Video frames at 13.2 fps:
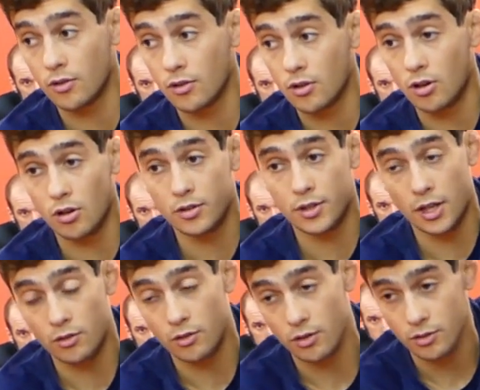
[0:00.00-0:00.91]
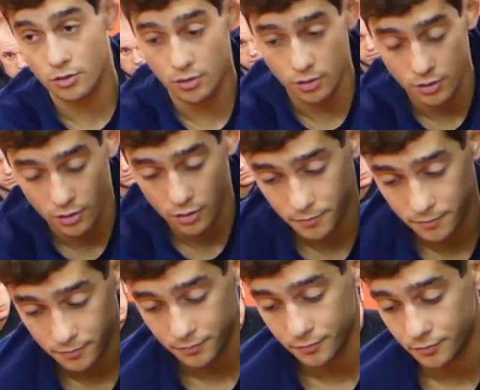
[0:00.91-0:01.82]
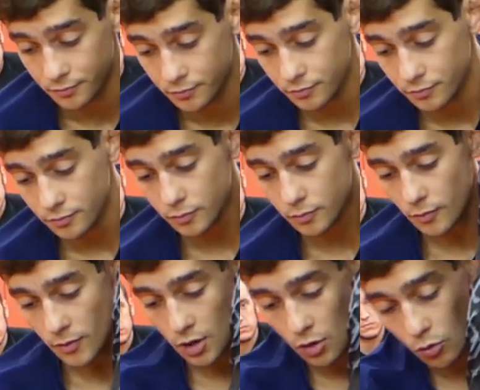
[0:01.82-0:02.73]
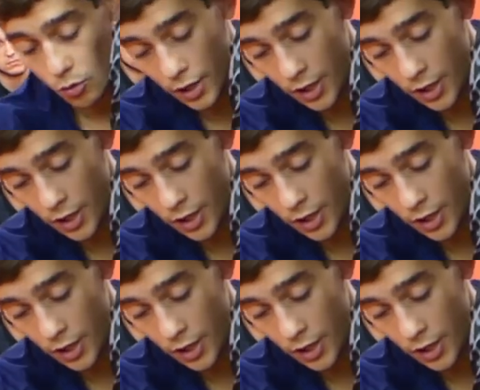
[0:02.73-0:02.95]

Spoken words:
collar tie or underhook, when